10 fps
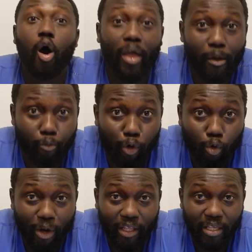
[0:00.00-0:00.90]
Okay,
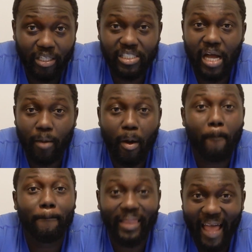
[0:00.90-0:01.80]
real quickly, let's talk
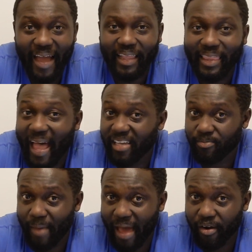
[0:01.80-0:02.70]
about Black
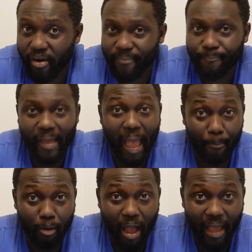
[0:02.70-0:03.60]
Lives Matter
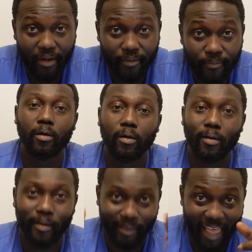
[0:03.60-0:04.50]
at Pride.
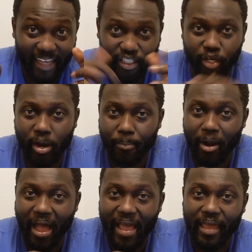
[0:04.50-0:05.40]
Last year at
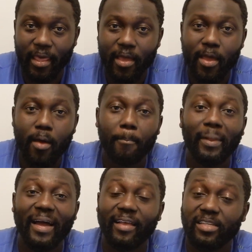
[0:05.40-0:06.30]
Pride,
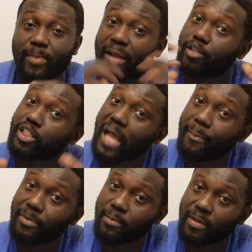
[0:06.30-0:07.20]
Black Lives Matter
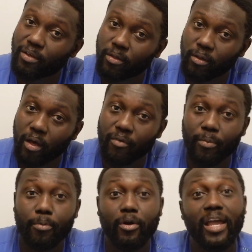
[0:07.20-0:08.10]
stopped in the middle of
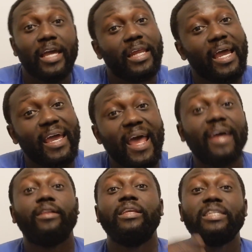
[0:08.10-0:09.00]
the parade and
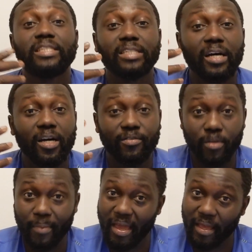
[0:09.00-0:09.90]
had a list of
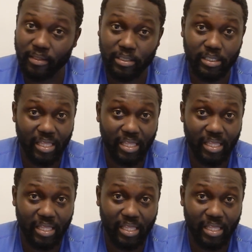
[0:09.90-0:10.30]
demands.